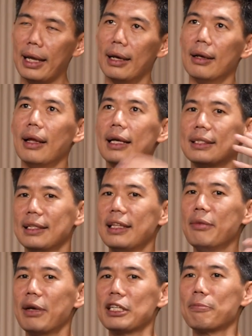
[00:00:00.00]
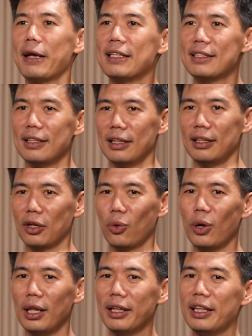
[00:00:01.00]
Again, as the team expands, the
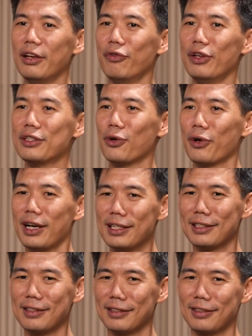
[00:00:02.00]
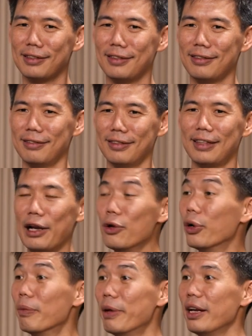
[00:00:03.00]
quality of these OKRs
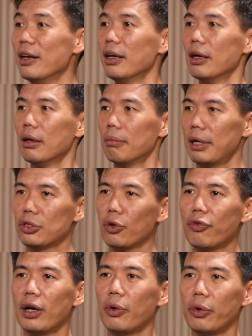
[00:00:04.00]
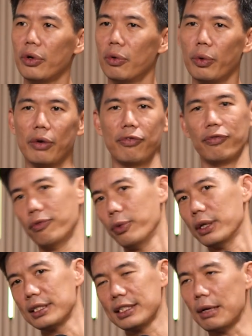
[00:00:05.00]
dilute a bit, but so far we
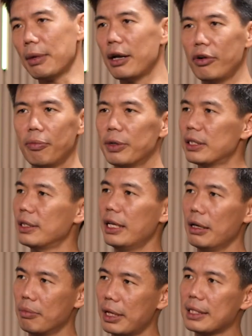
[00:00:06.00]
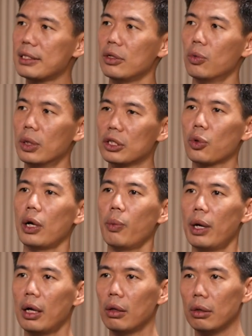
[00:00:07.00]
are a sub 100% team that still works
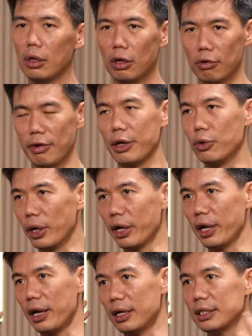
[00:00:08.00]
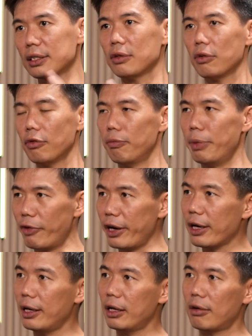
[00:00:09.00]
quite well. Write good OKRs, be
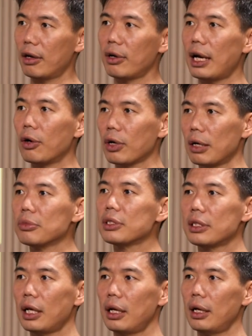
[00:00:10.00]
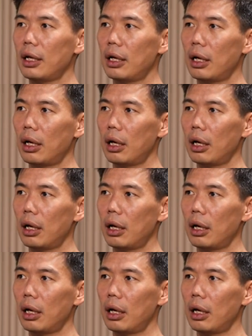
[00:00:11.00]
very clear around the outcomes that